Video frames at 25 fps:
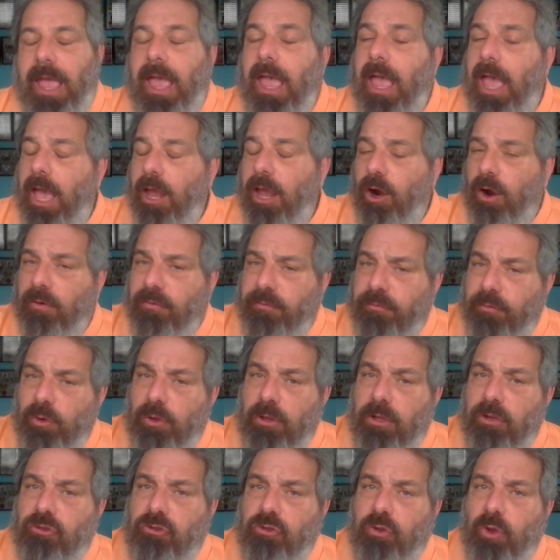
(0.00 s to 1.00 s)
and our
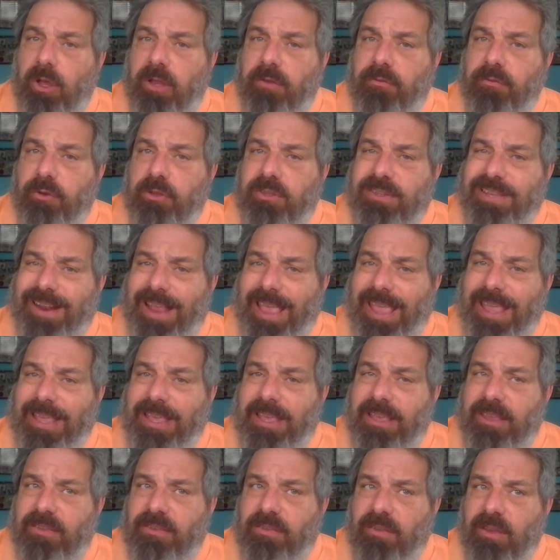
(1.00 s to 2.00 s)
foolish thought for today
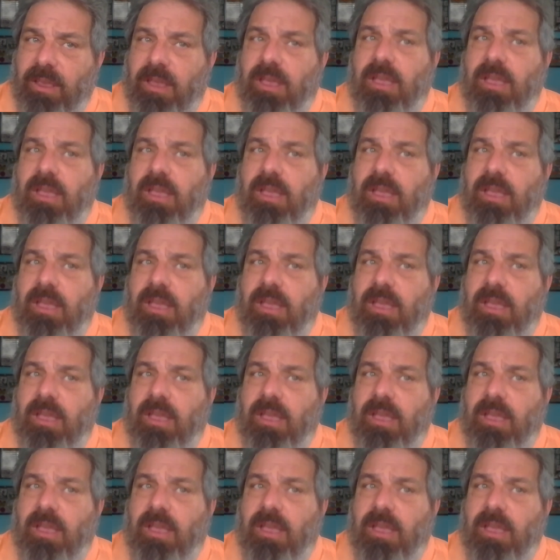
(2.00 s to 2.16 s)
is